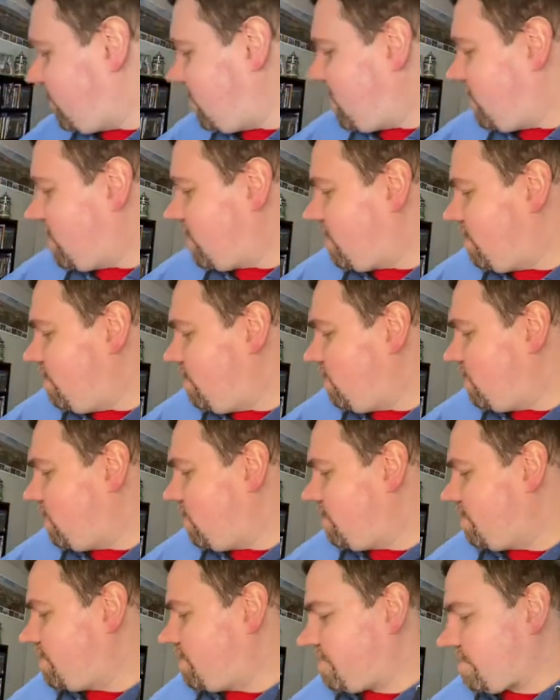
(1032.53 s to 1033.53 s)
I like it
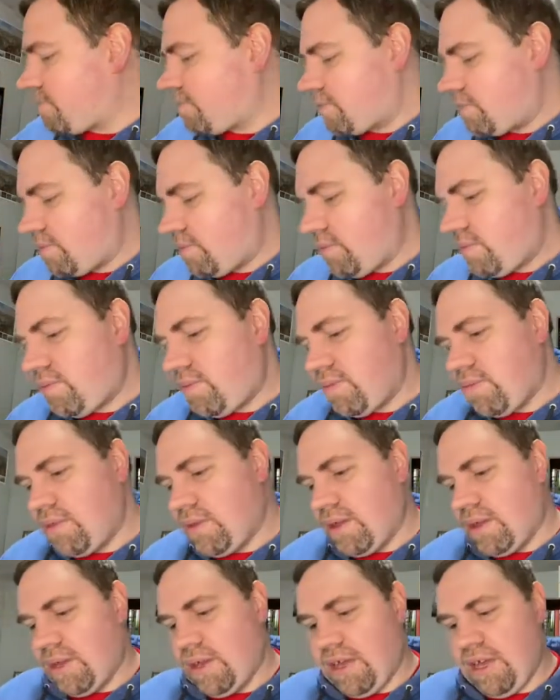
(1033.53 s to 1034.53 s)
more.
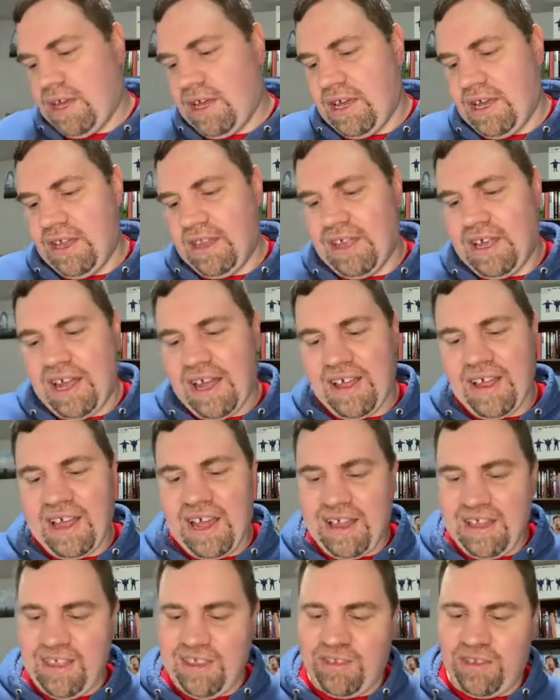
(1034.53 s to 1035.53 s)
And
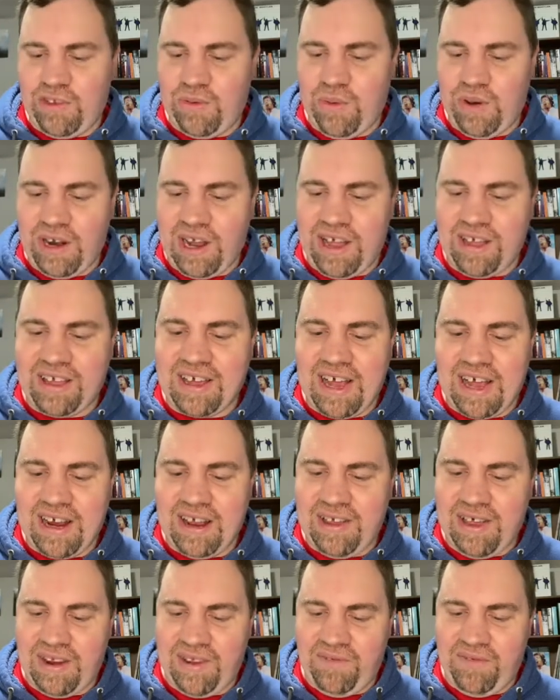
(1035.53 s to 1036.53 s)
this is one I kind
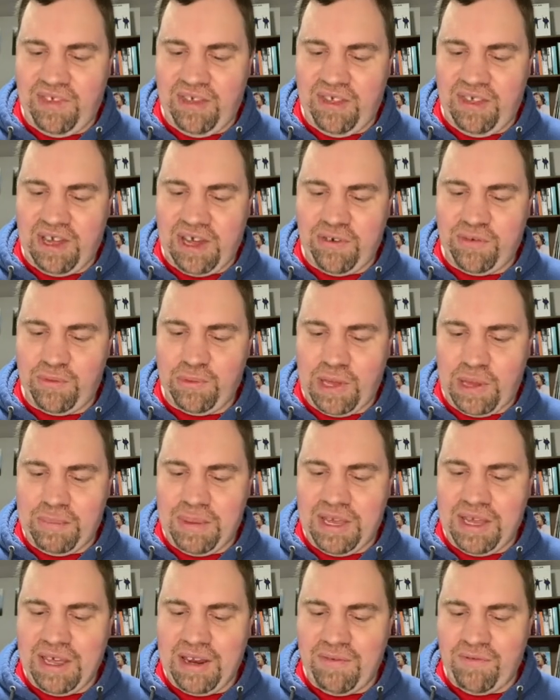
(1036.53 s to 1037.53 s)
of had a feeling I'd
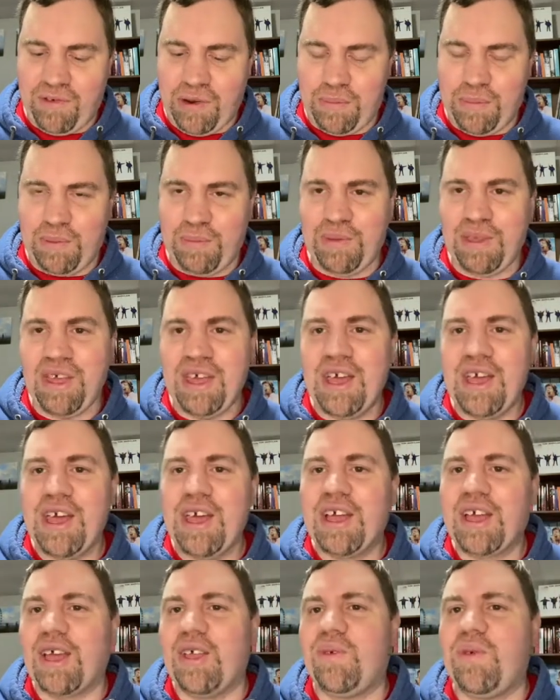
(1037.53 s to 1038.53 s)
be getting from him,
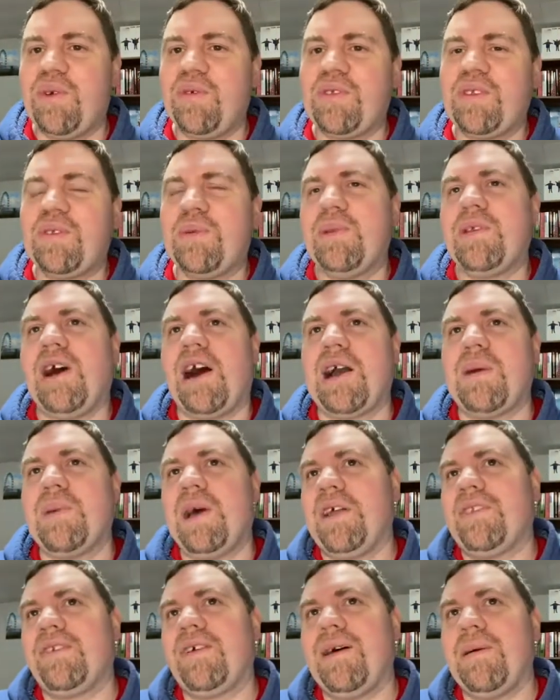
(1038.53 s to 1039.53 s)
because we've been talking
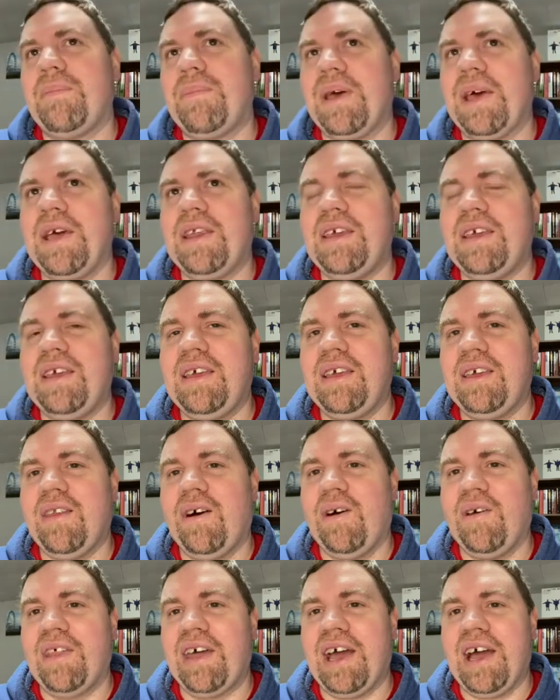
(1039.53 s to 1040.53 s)
about Tom Petty and
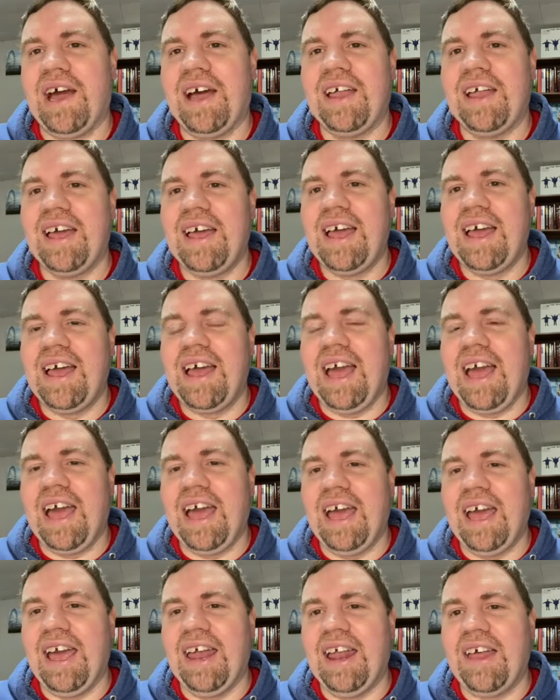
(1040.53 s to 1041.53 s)
all that.
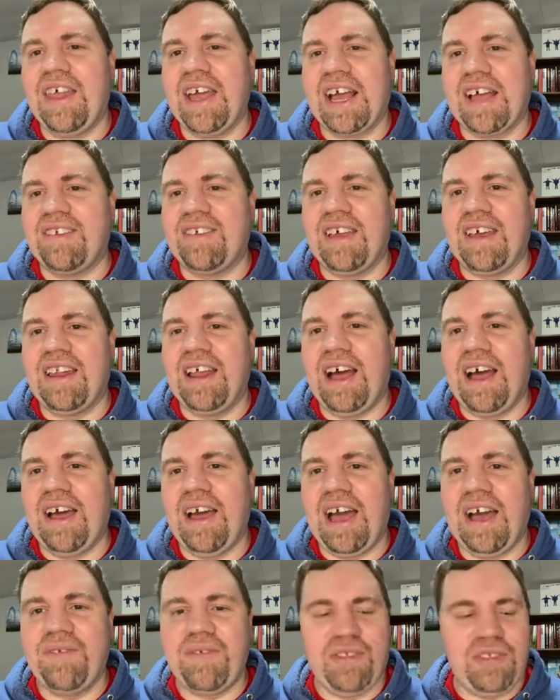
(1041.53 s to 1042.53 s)
And I think I said I
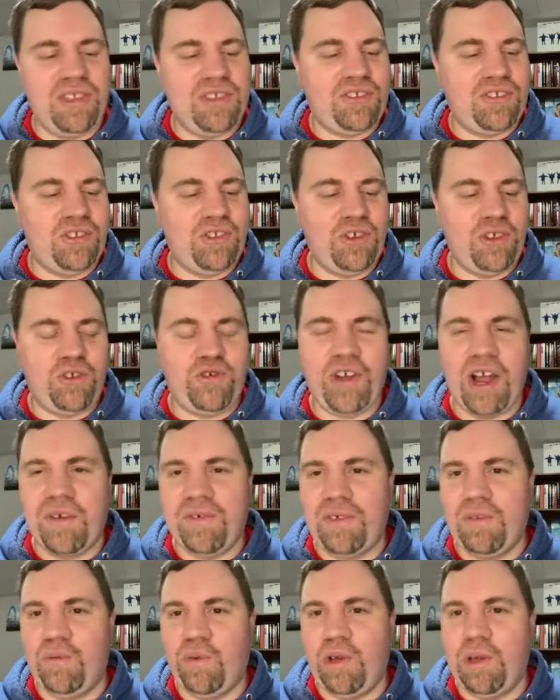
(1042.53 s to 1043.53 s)
haven't listened to the
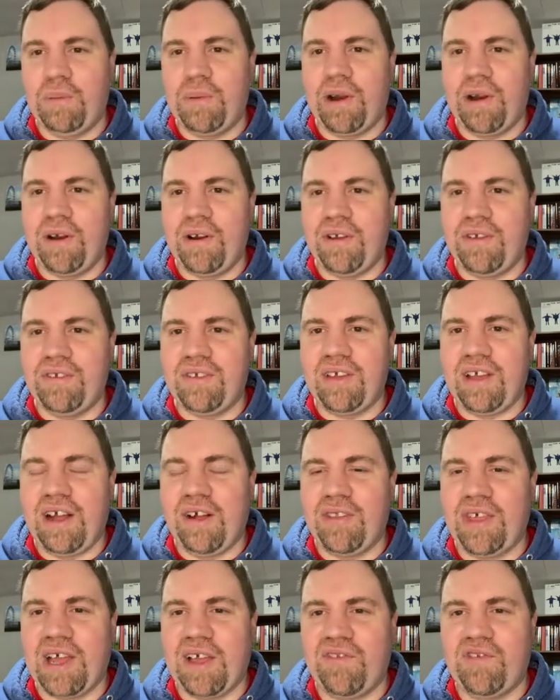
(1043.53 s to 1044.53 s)
Traveling Wilburys. I
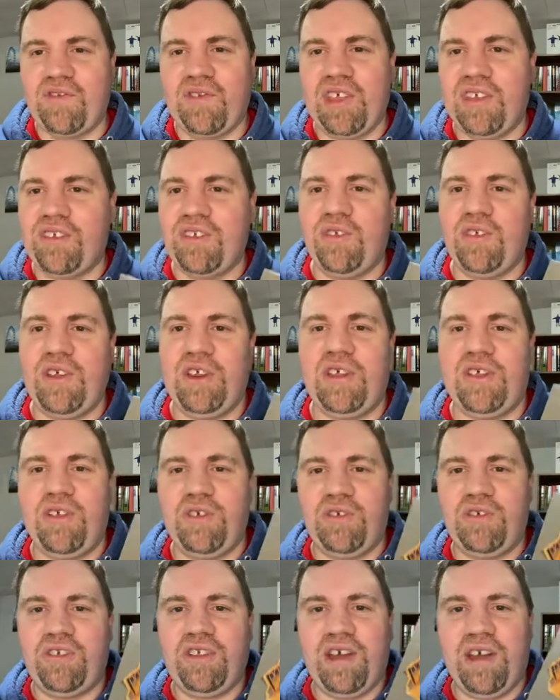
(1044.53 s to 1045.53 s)
don't think I've listened to any of
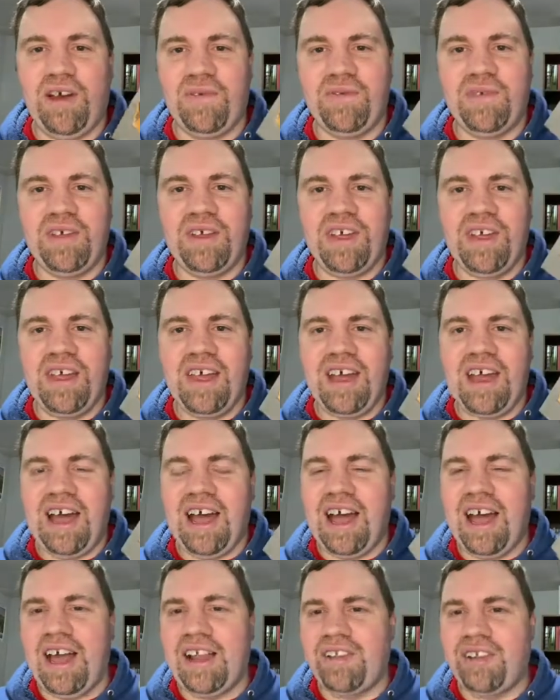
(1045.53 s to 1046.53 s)
their stuff.
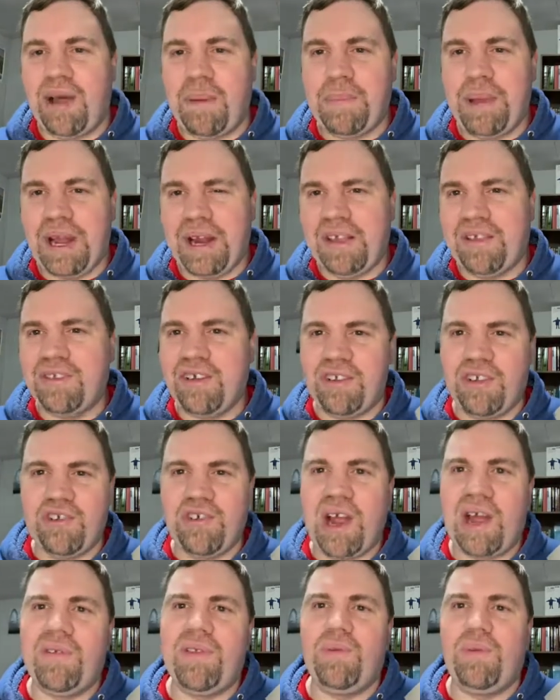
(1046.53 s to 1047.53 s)
And Tom Petty's on the
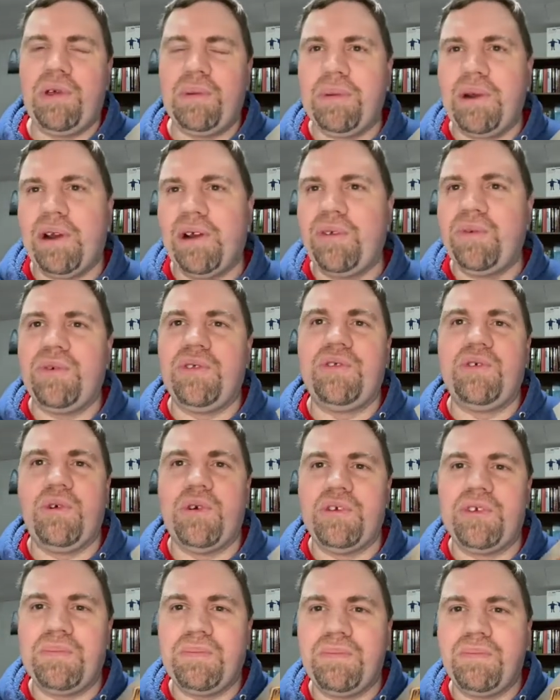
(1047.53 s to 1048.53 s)
Traveling Wilburys with
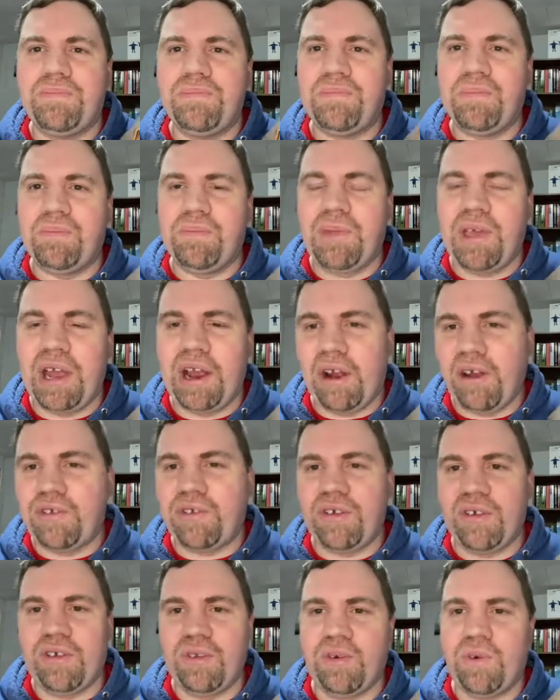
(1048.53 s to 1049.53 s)
George
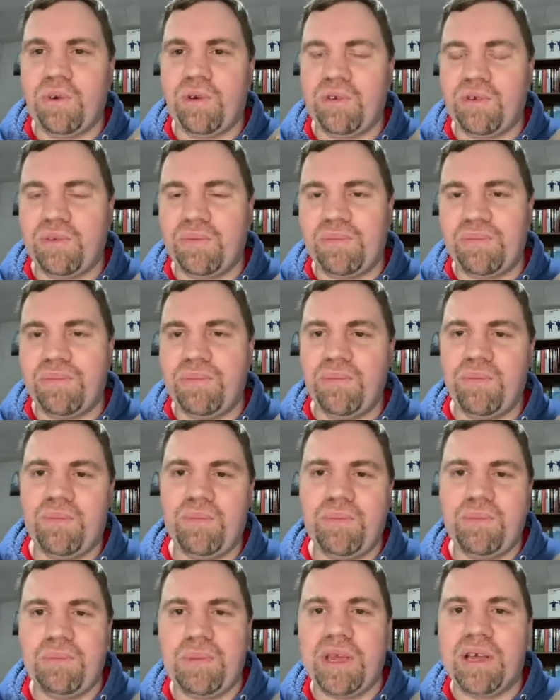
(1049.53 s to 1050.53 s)
Harrison, of course,
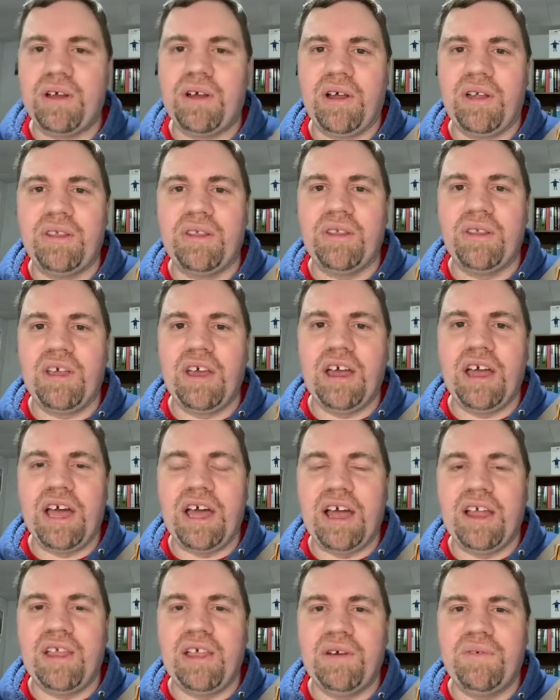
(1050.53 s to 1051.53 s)
big on,
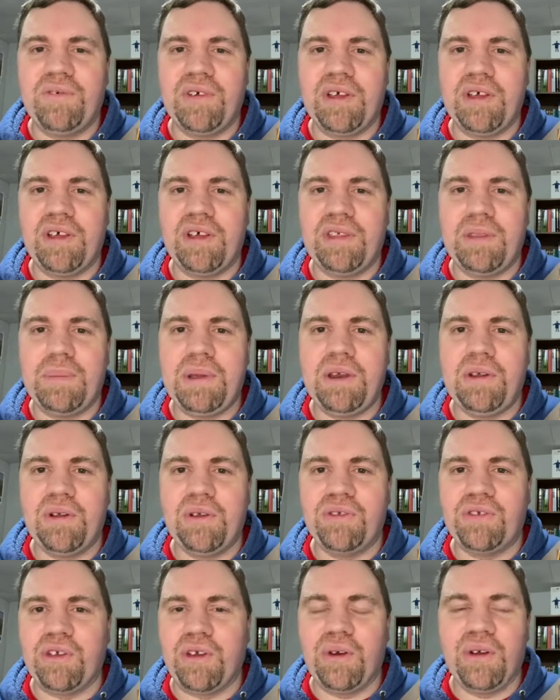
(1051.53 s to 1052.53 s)
I love the
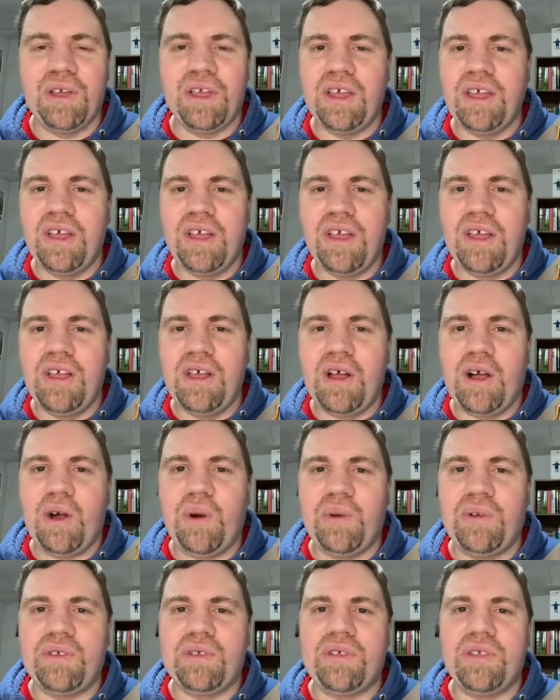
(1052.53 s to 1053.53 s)
Beatles, so
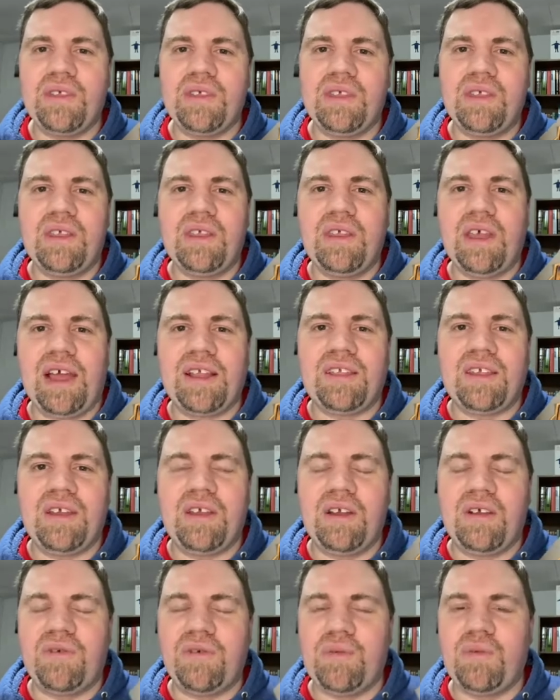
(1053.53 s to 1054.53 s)
always like to
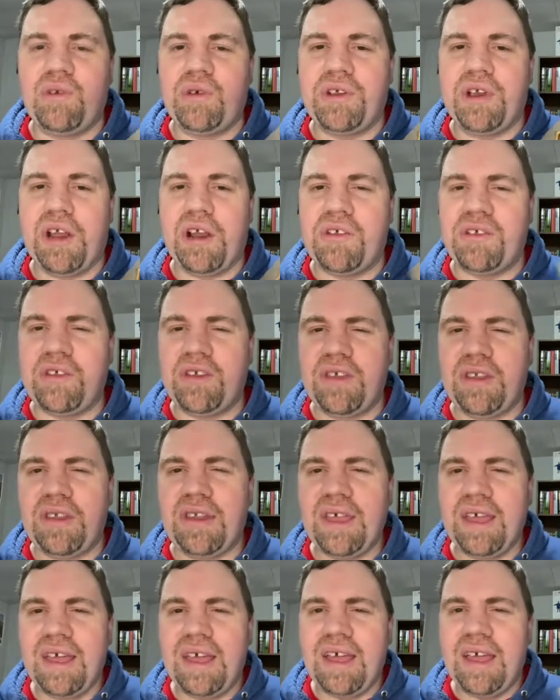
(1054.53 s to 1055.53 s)
hear from George
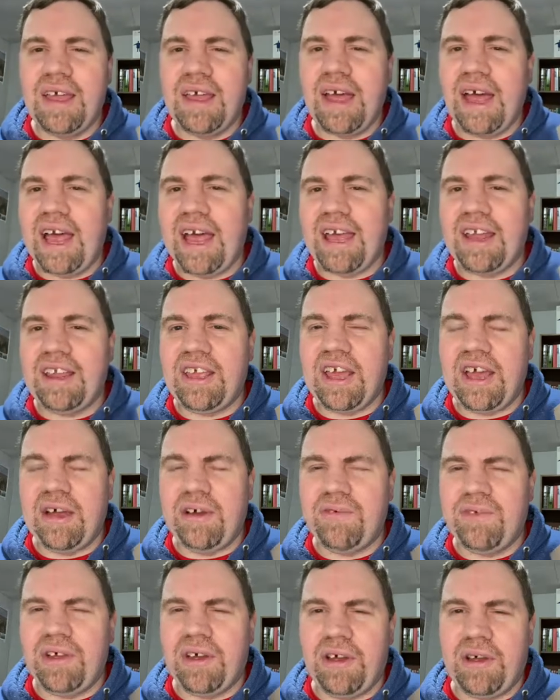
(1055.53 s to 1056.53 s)
Harrison. And you have